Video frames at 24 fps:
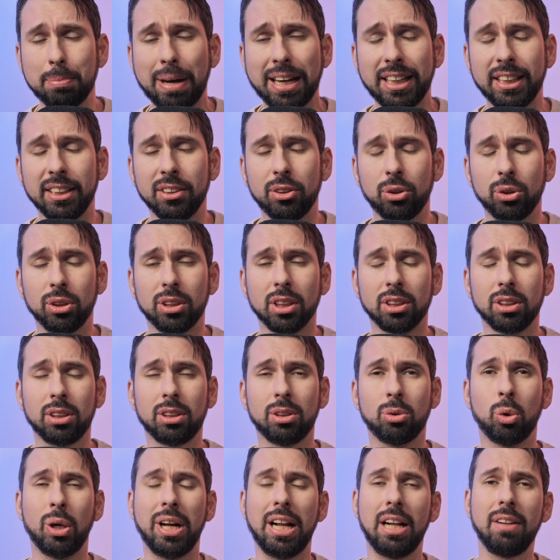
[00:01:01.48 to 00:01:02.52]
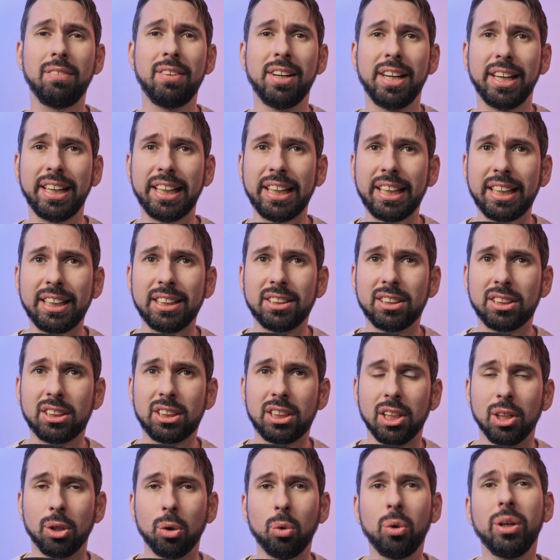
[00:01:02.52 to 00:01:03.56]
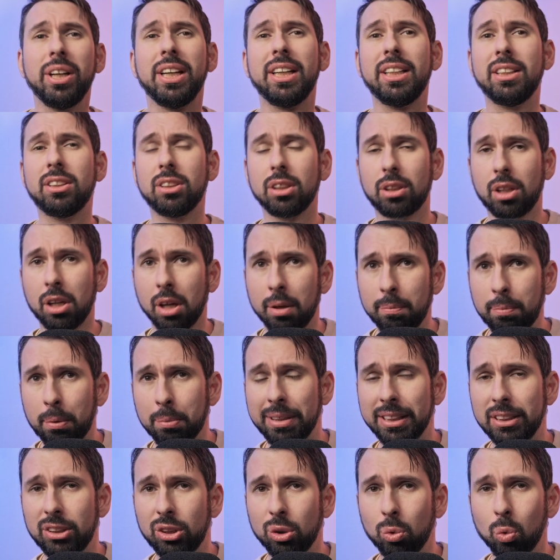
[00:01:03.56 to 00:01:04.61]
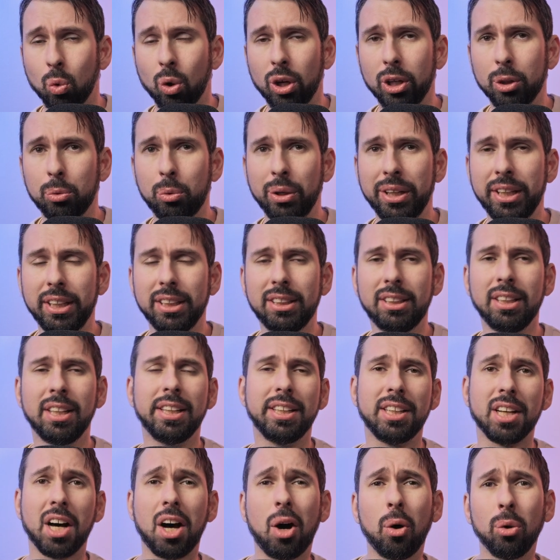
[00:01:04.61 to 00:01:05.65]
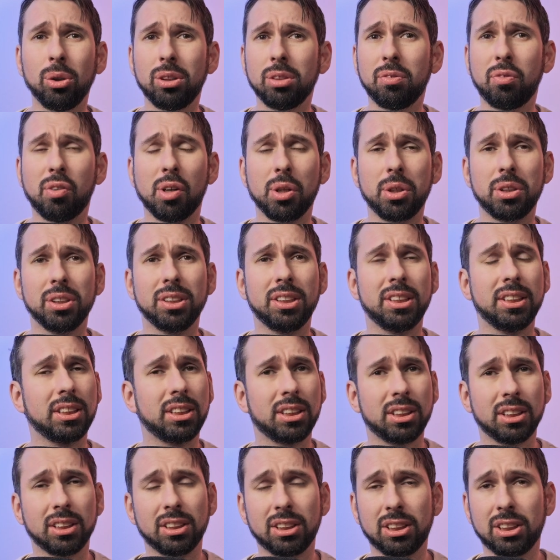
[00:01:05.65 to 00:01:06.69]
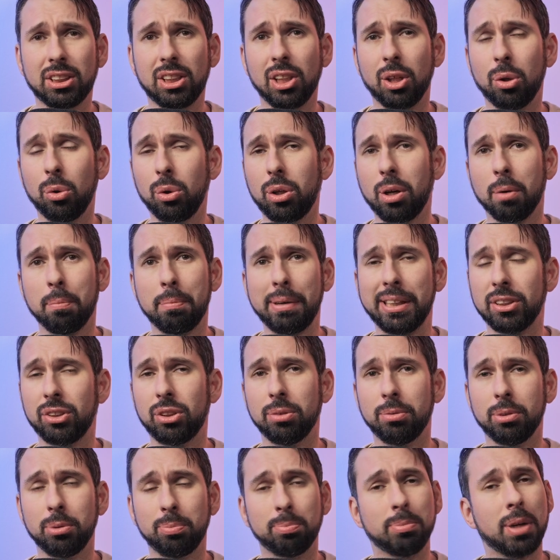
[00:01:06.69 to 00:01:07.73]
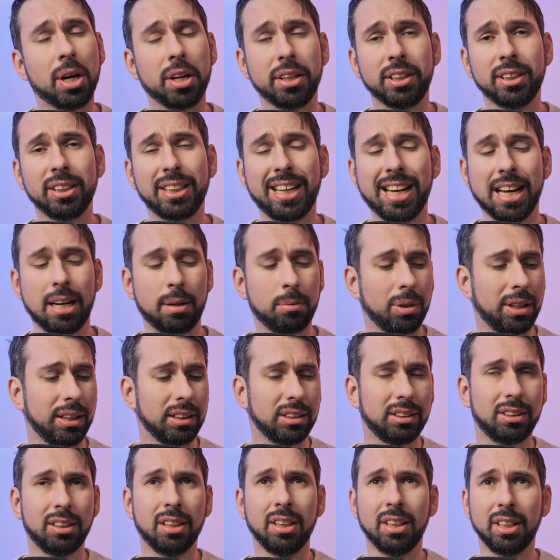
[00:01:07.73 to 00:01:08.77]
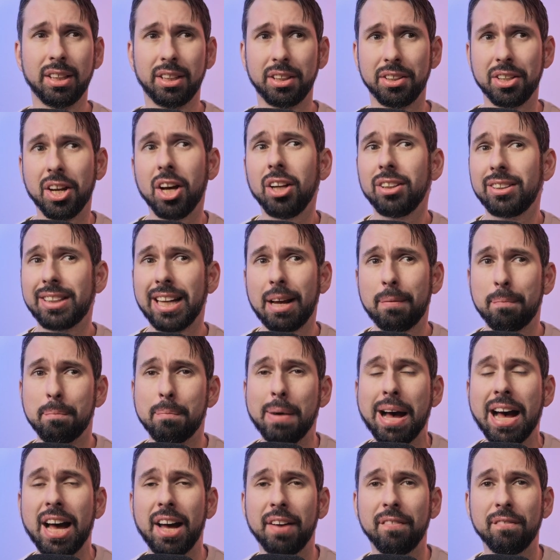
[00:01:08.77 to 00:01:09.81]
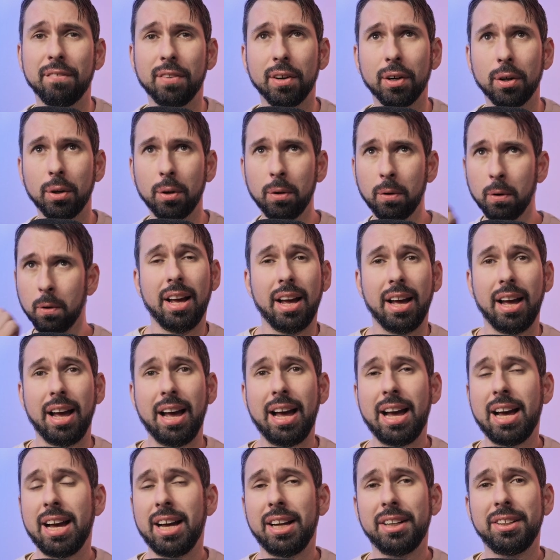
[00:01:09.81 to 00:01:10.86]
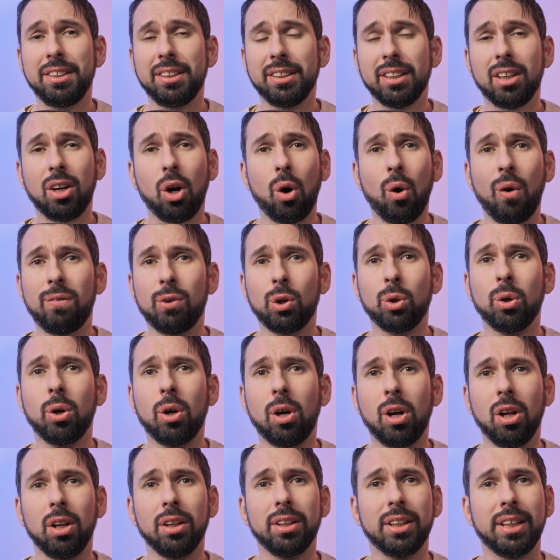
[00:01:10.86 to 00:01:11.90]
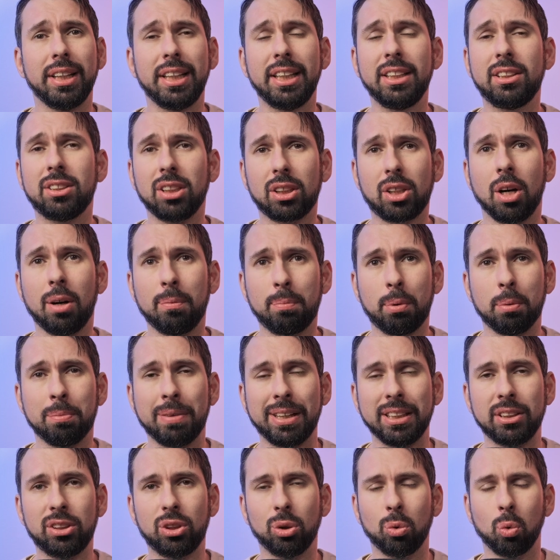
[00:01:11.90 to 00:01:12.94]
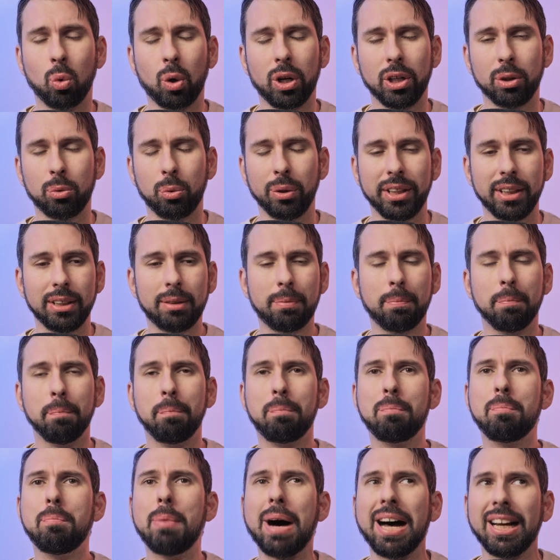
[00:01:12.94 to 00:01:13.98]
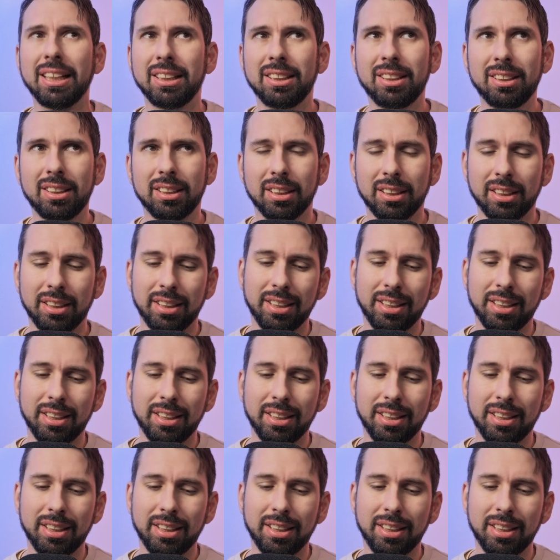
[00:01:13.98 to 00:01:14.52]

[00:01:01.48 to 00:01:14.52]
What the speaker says: back in 2012, it's slow, it's a compromise to work with it, the autofocus is slow compared to modern cameras, not that bad though, and overall it's a compromise to work with it, but